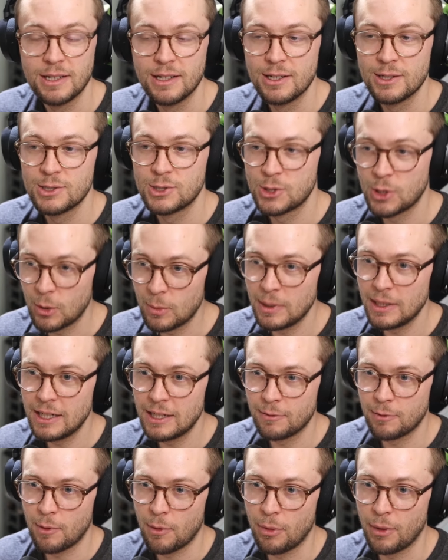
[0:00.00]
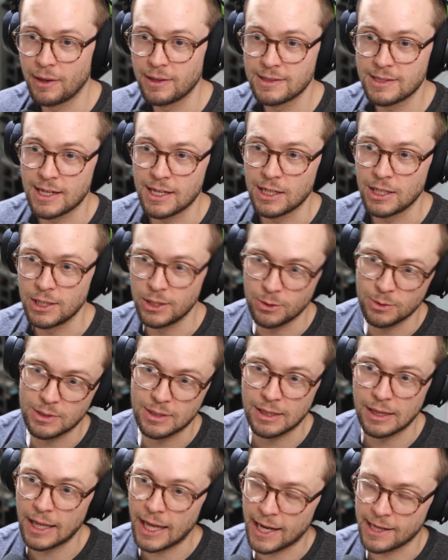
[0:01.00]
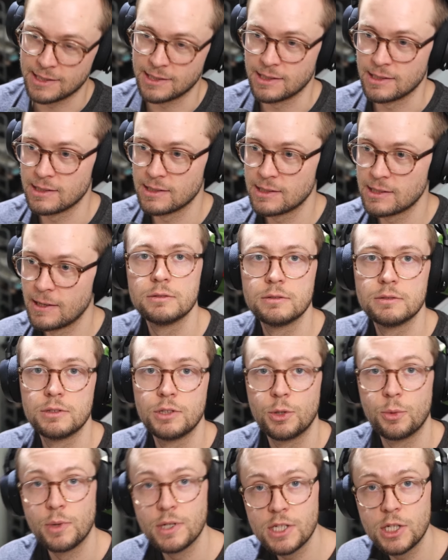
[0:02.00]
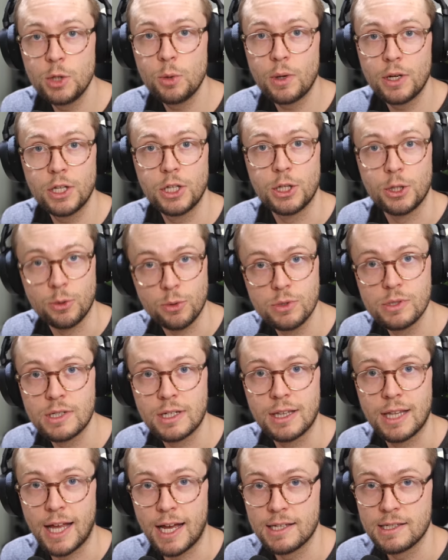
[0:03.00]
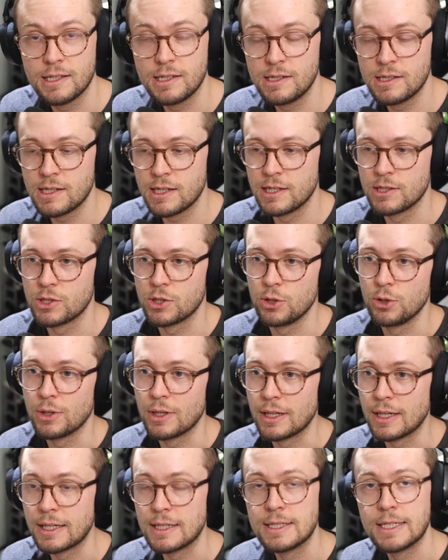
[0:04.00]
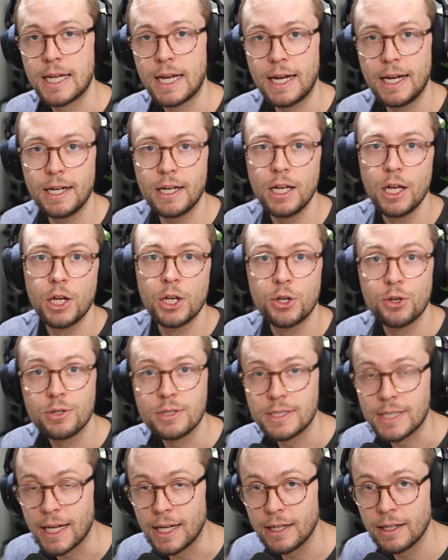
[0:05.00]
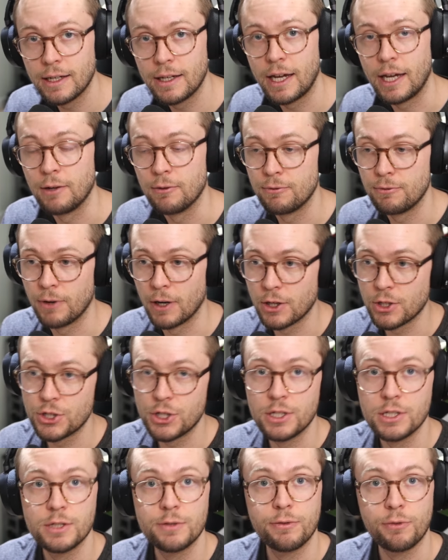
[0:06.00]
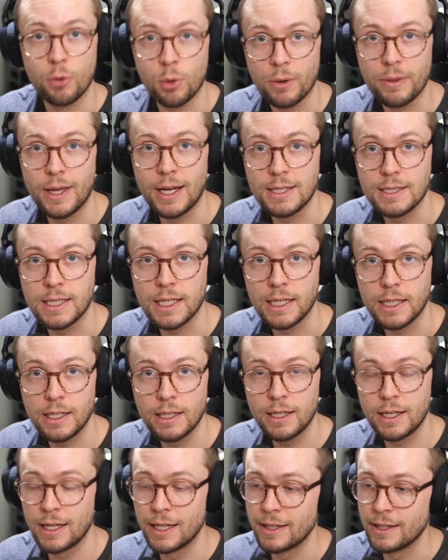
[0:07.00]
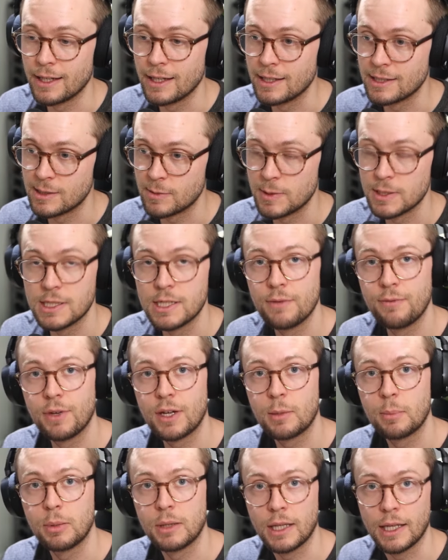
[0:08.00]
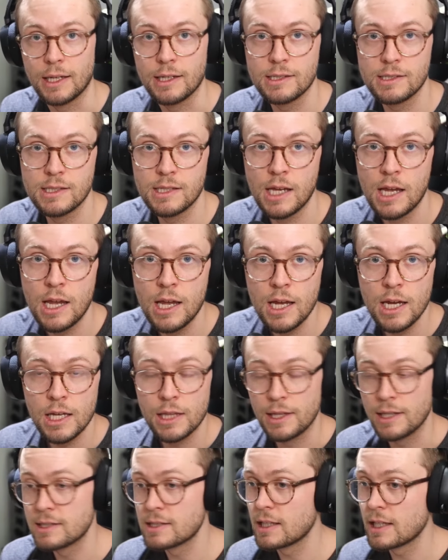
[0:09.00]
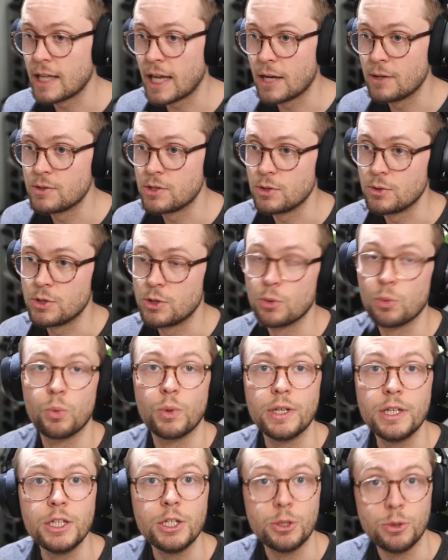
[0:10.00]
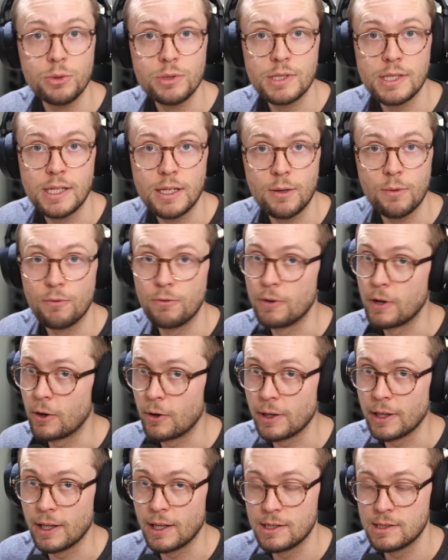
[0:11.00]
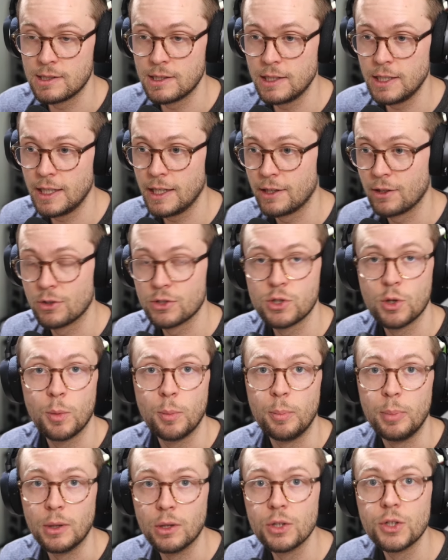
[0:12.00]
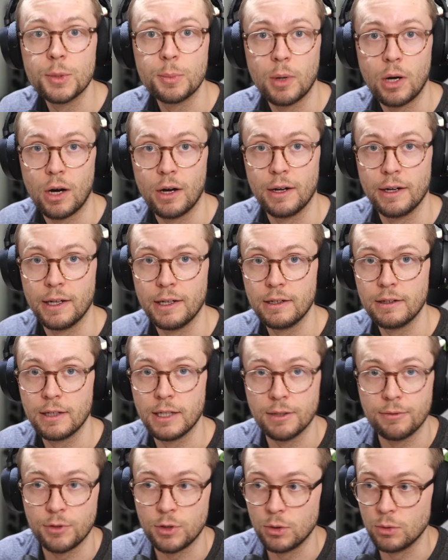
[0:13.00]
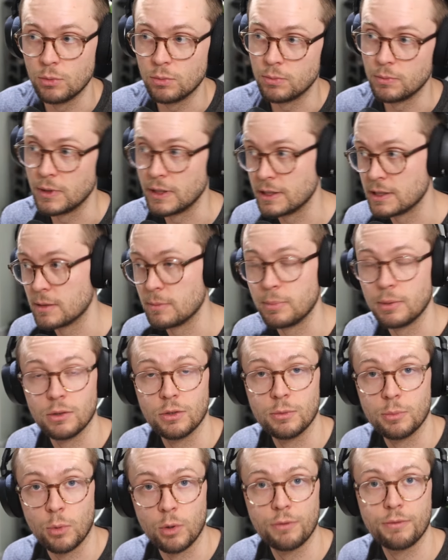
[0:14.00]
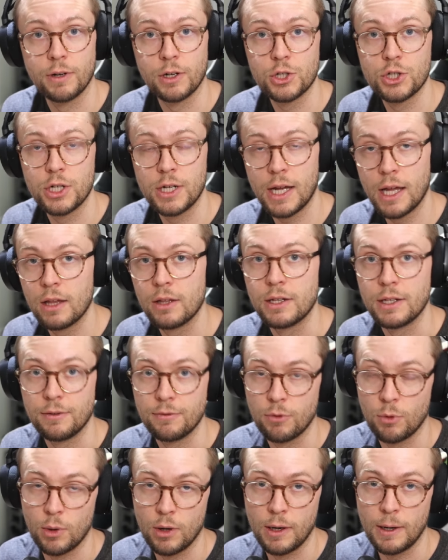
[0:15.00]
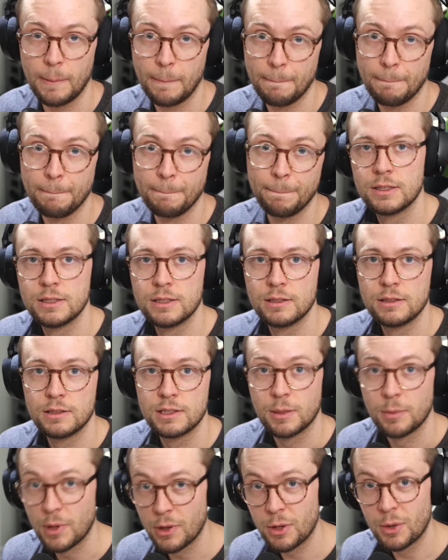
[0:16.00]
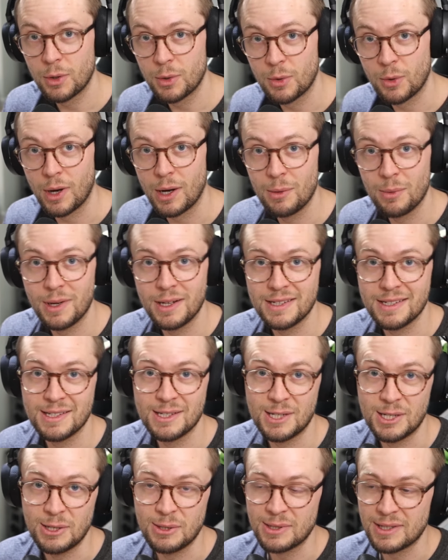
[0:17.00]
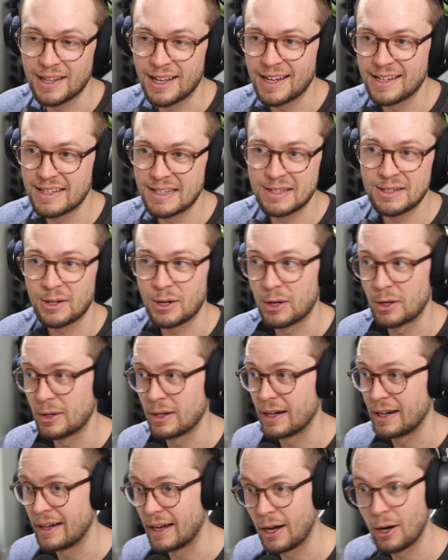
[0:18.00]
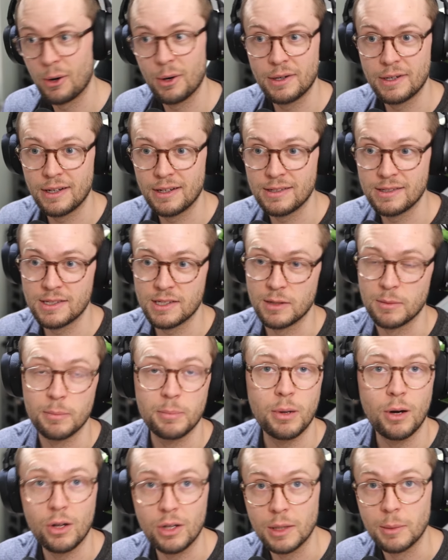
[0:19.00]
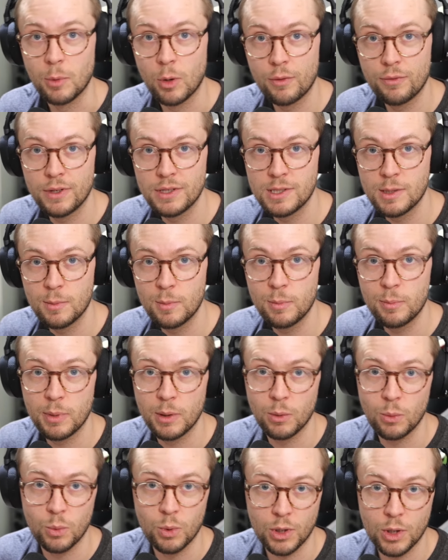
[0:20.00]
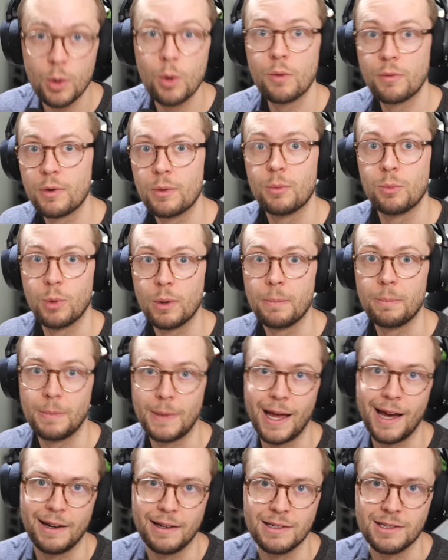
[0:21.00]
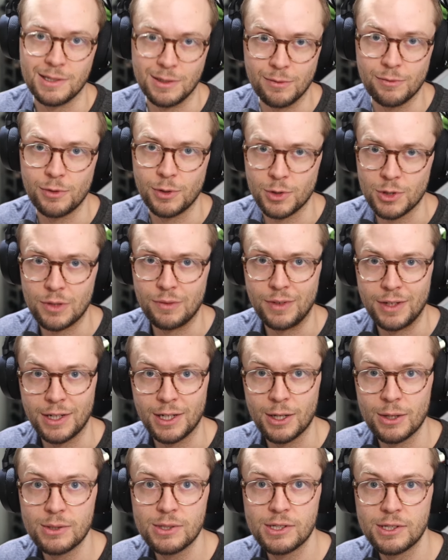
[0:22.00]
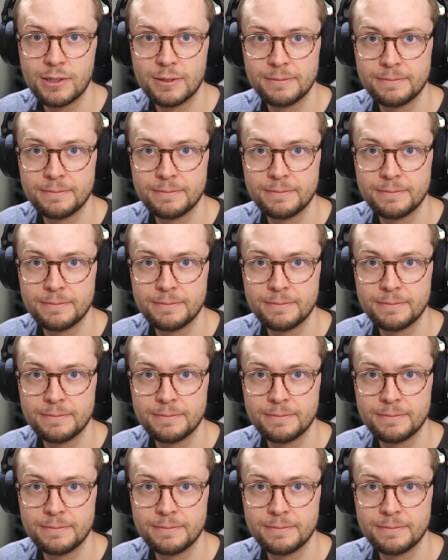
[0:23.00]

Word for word: So many different things can use classes. The reason you want to use classes is so you can contain your data and functions for that data in a specific place. This allows you to reuse it very easily and also build upon it if you need to build more functionality for it. Some other great reasons to use classes are inheritance and polymorphism, but we'll go over what that is in future videos.